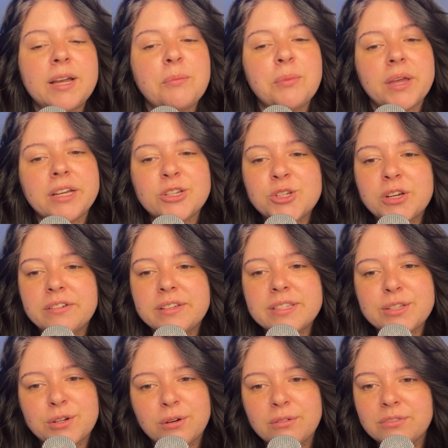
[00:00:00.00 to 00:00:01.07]
a picture of his
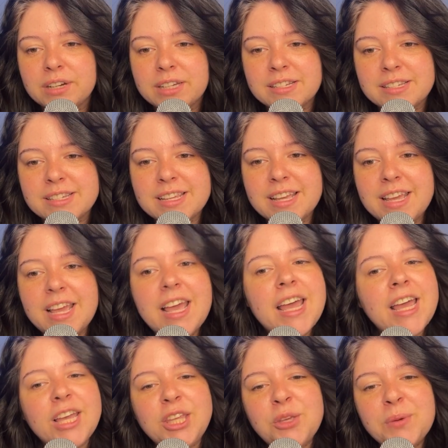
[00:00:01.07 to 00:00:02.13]
girlfriend.
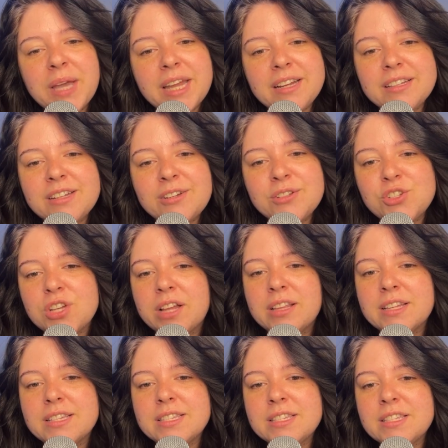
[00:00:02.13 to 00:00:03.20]
You get a little
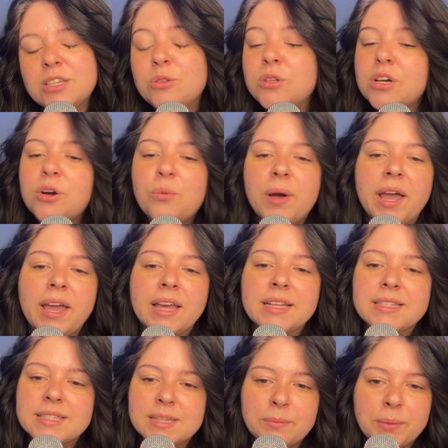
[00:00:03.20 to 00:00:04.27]
jealous. You look away
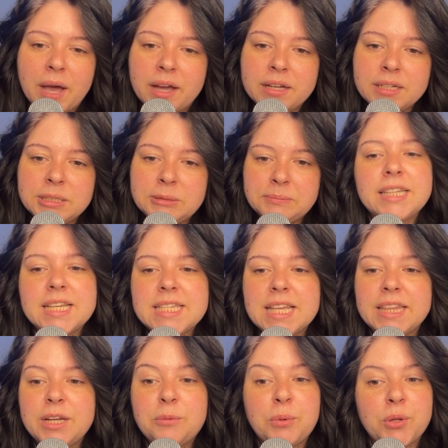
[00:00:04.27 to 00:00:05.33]
and sit back. They
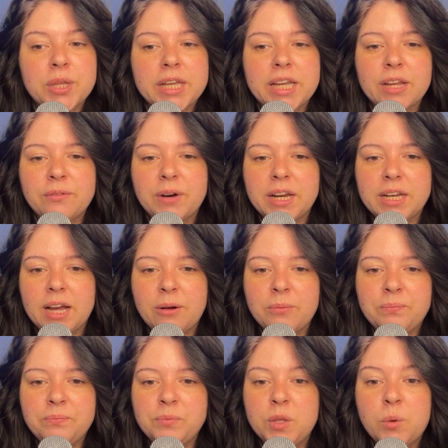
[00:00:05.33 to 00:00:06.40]
said they're pulling in right now.
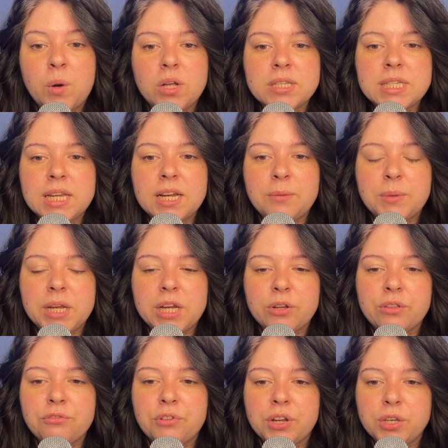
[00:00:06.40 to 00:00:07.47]
You all stand up and hear
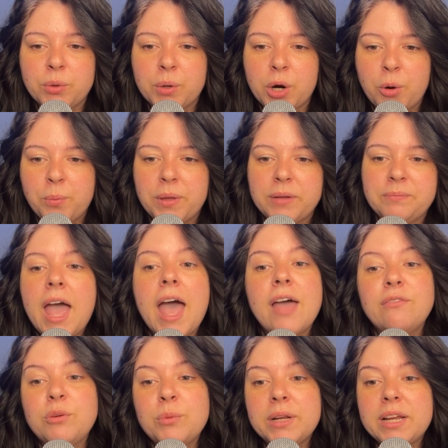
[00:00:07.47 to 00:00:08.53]
the front door open.
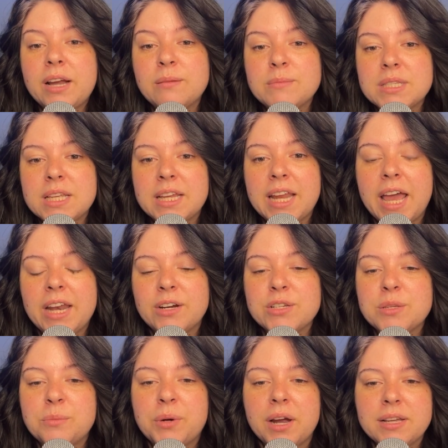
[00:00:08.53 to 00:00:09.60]
Everyone comes in and are
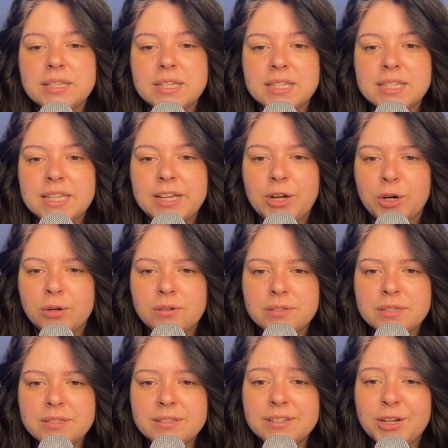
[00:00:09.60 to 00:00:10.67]
surprised to see
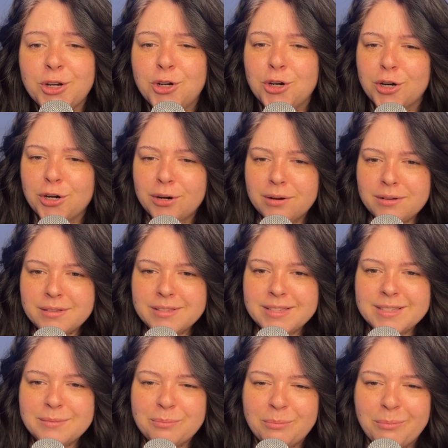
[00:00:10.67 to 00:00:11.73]
girls.
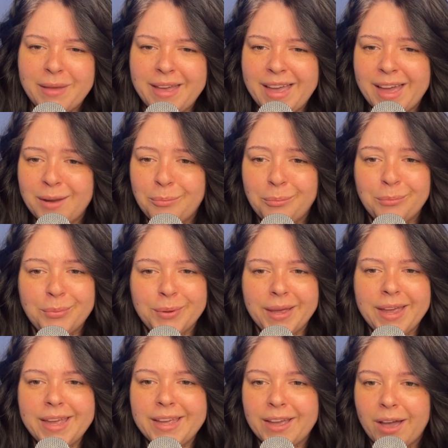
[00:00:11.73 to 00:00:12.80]
Girls? Man,
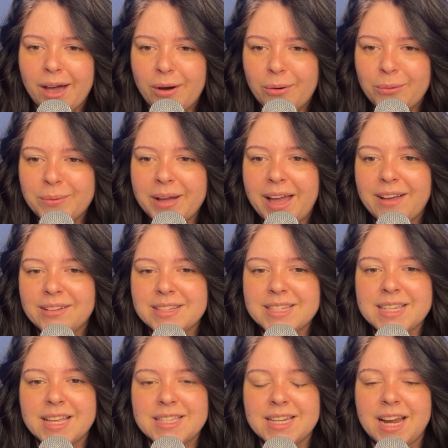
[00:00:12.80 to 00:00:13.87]
bingo, Elton
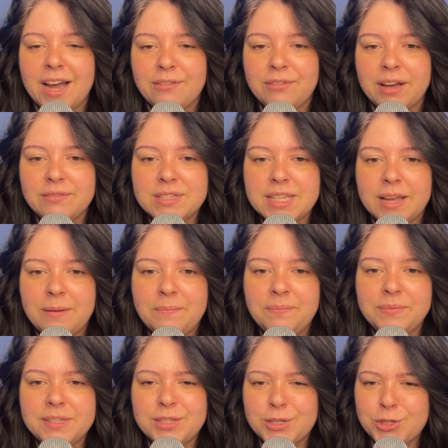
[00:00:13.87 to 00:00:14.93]
says and high-fives Sam.
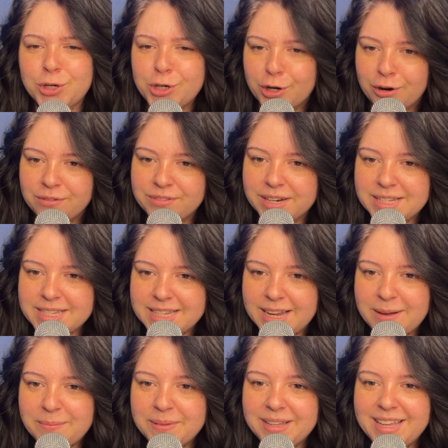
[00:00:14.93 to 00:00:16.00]
Is this your girlfriend,
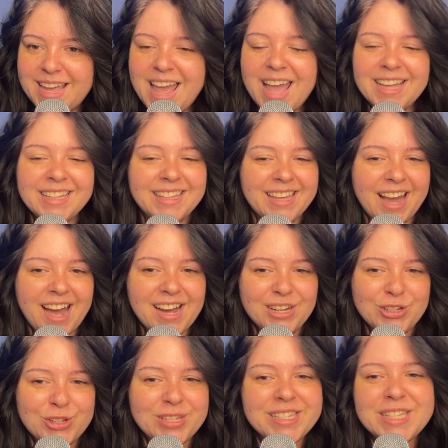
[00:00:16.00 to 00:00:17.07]
Sam? Yeah,
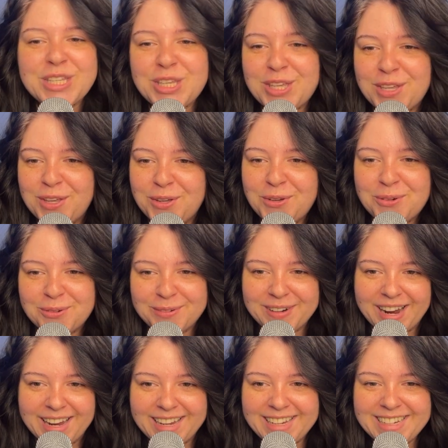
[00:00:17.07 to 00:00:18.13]
she's cute,
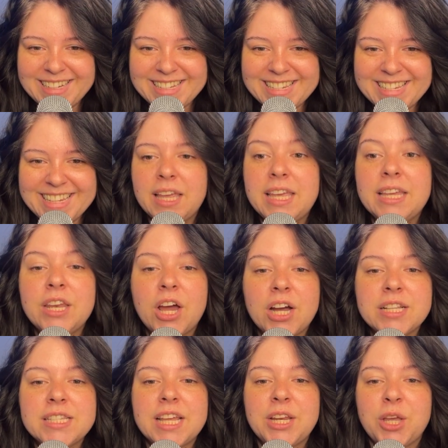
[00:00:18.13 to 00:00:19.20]
right? He
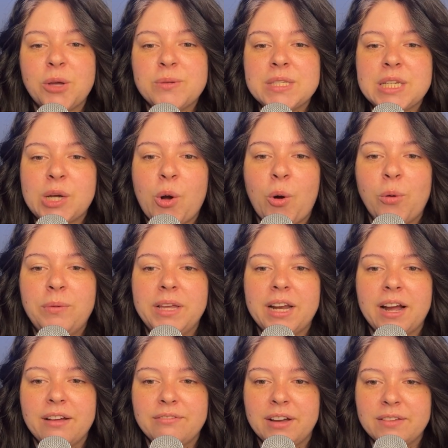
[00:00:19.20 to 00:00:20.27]
nods and goes to Colby and
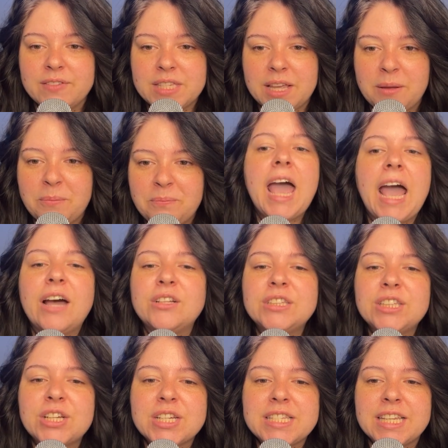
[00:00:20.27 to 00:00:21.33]
high-fives him. Elton
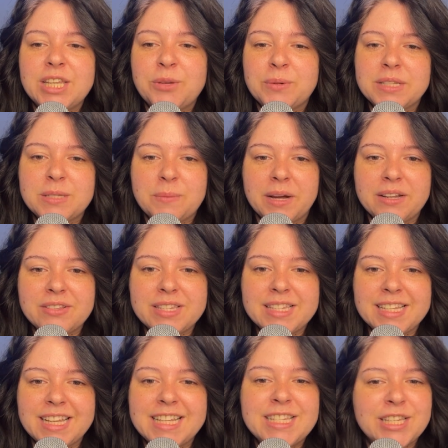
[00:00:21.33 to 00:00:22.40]
looks at you and smiles.
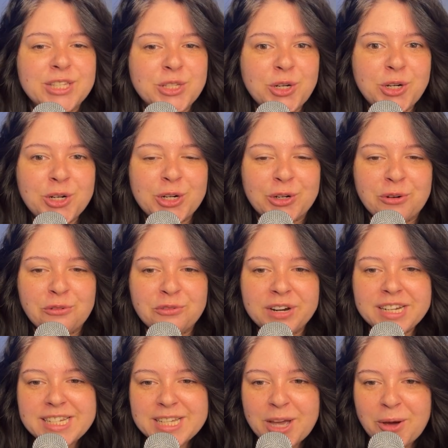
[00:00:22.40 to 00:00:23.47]
Is this your
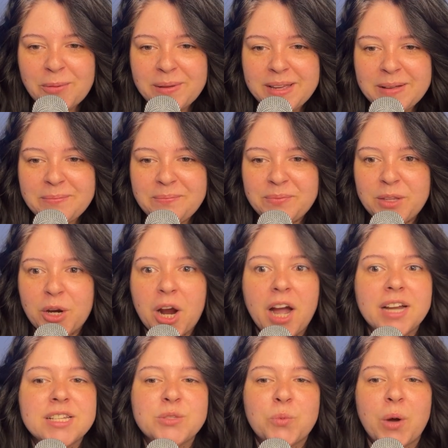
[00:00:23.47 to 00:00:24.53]
girlfriend, Colby? Your
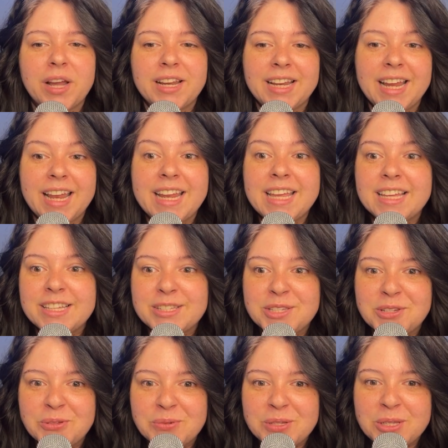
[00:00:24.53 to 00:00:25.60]
eyes widen and his
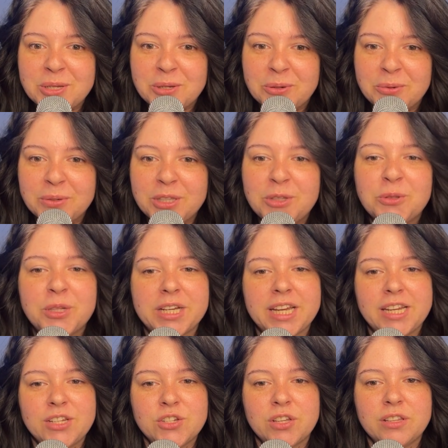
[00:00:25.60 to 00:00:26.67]
do too. You look at
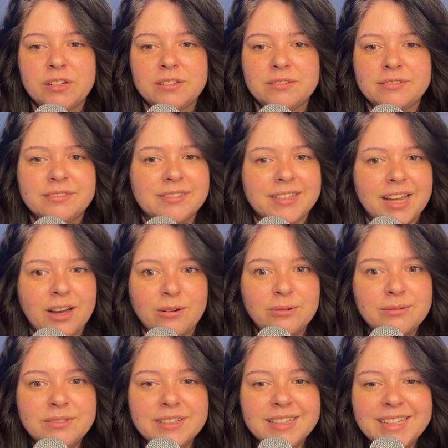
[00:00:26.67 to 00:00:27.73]
each other.
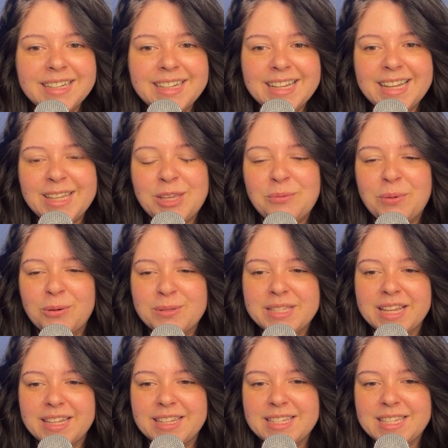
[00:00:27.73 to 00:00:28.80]
No. You both
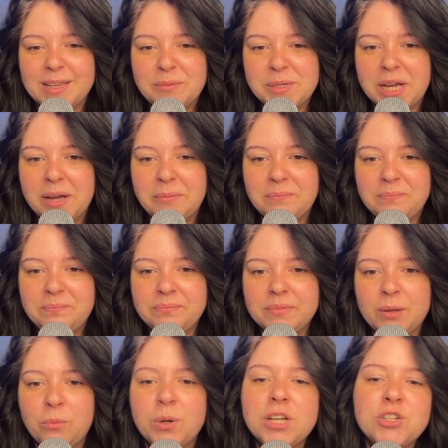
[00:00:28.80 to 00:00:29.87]
said at the same time.
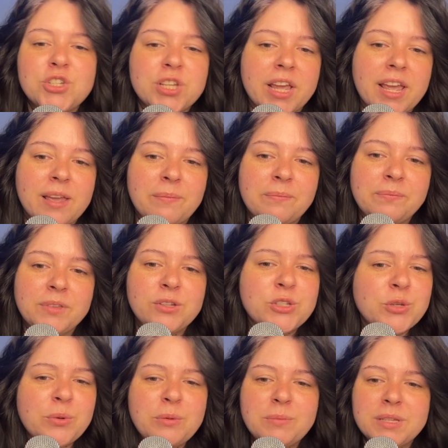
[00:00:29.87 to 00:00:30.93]
What a shame. You
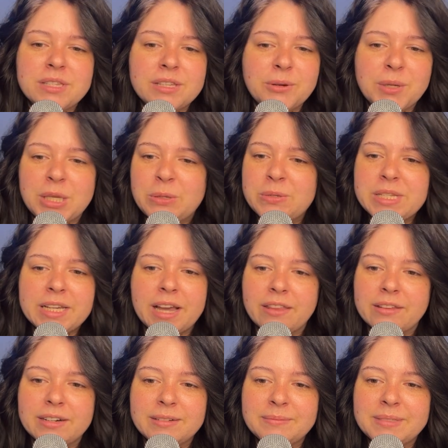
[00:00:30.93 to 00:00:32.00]
two would be so cute
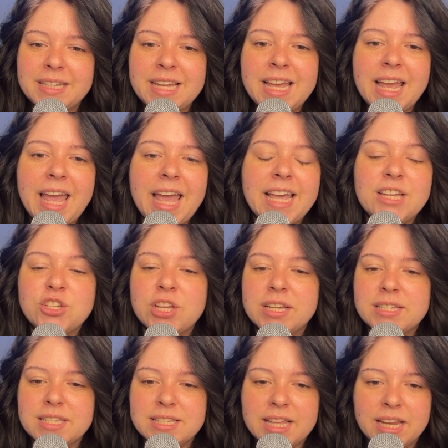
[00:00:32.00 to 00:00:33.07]
together. He
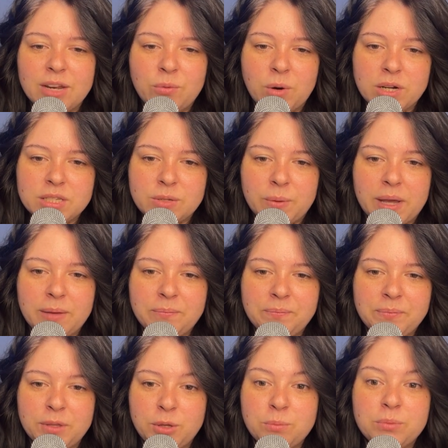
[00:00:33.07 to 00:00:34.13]
shakes his head and walks away.
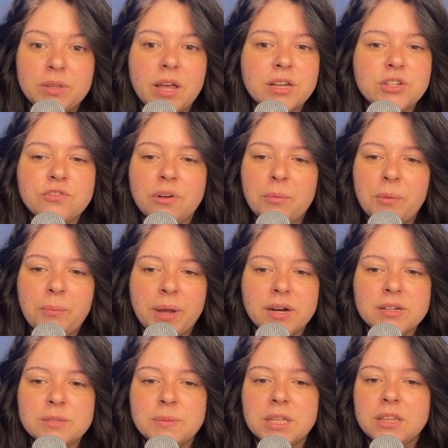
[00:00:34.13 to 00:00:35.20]
You blush from
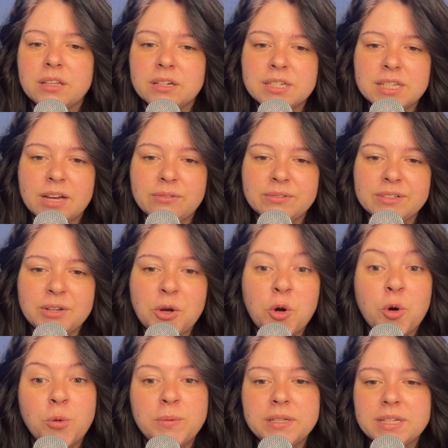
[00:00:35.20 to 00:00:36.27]
embarrassment and look down.
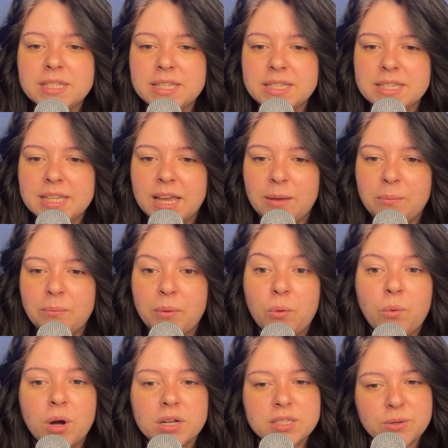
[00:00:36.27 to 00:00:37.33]
Colby does the same, but
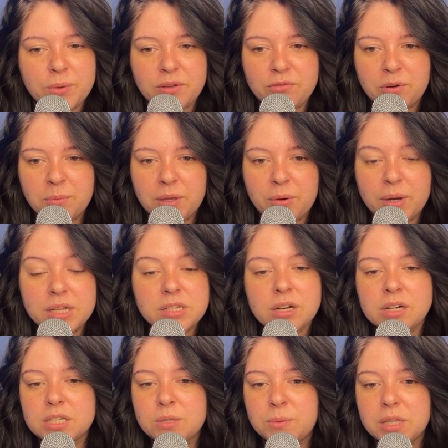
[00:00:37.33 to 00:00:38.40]
walks away from you and
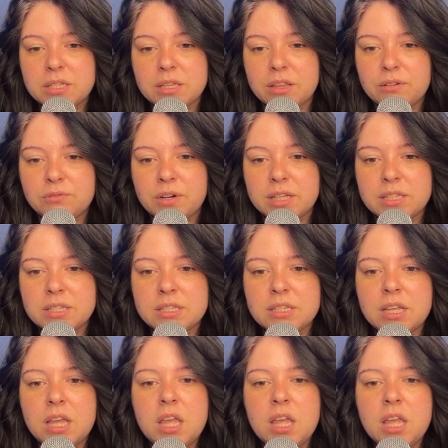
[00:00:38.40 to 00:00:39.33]
talks with his other friends.